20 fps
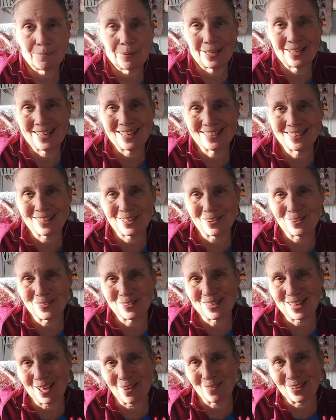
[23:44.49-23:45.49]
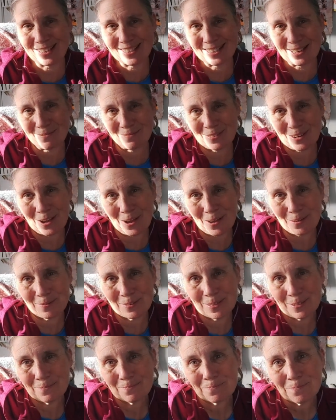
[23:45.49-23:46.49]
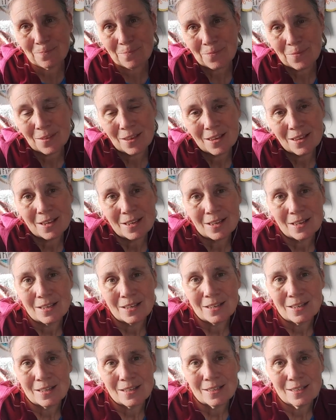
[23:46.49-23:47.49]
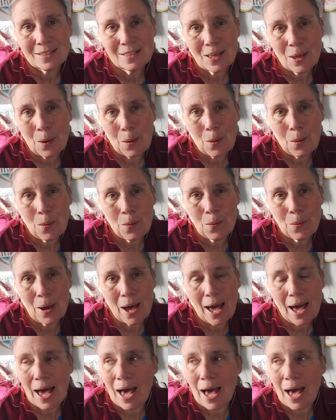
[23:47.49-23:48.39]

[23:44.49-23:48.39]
but I guess it goes that way sometimes. So,